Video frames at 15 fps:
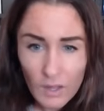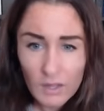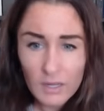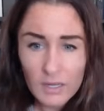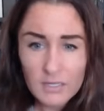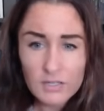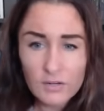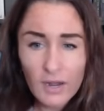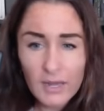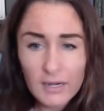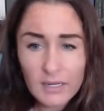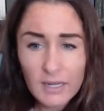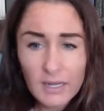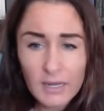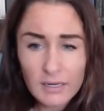Is there
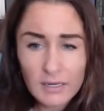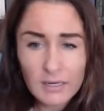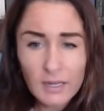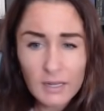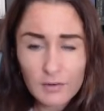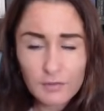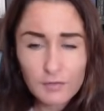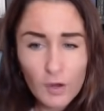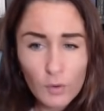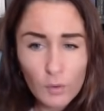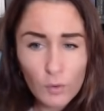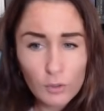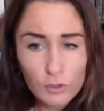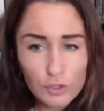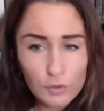any hidden info
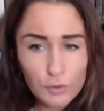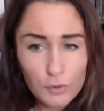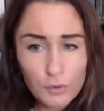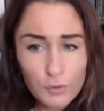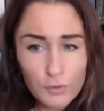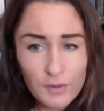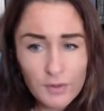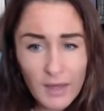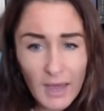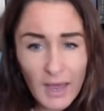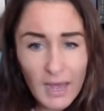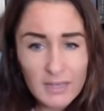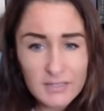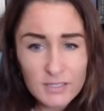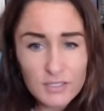or truth that
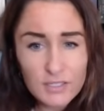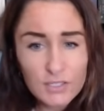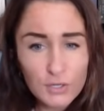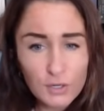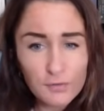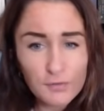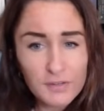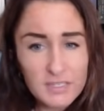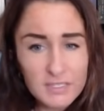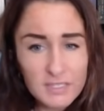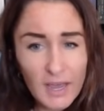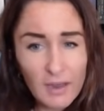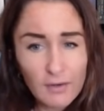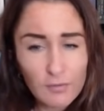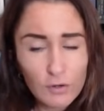hasn't surfaced
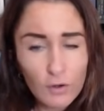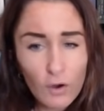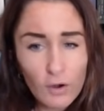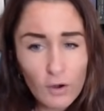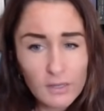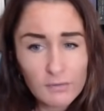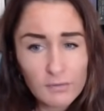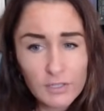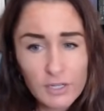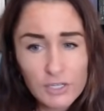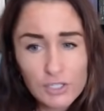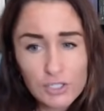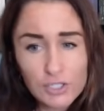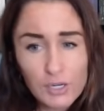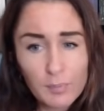yet regarding the
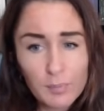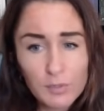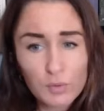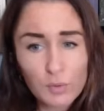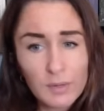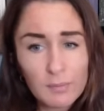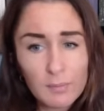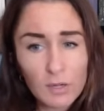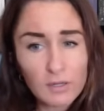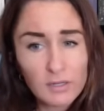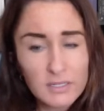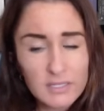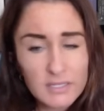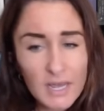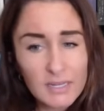relationship between
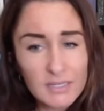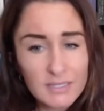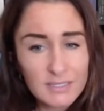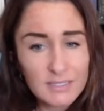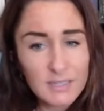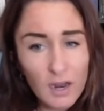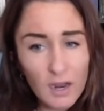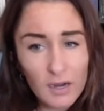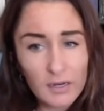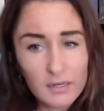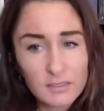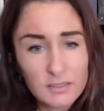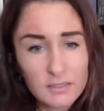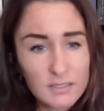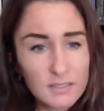Mullins and
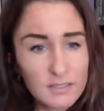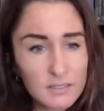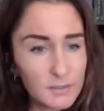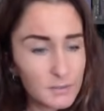Steins?